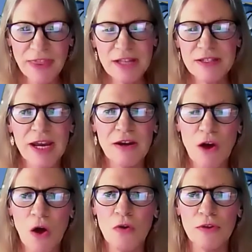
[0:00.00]
and that's
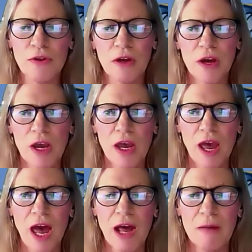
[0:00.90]
like cold.
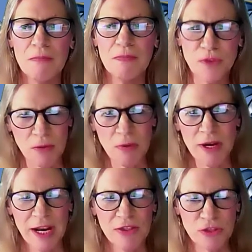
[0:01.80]

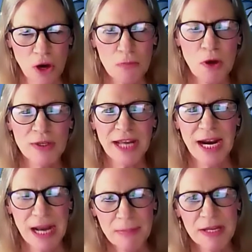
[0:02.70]

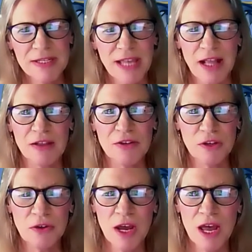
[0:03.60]
Thermodynamics
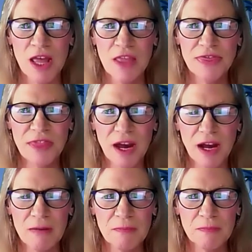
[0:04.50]
tells you,
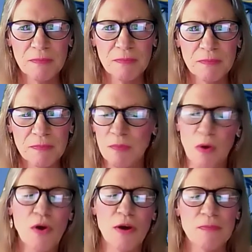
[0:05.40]

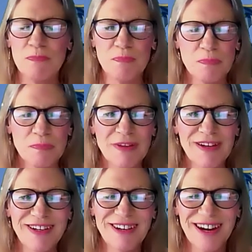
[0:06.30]
or
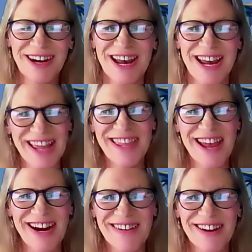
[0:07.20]

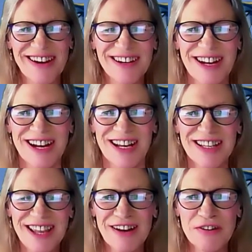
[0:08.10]
in that area,
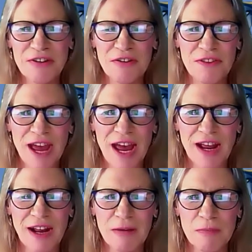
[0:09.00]
tells you
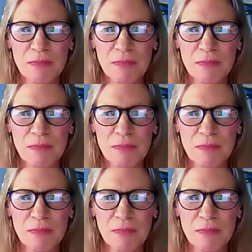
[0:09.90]
that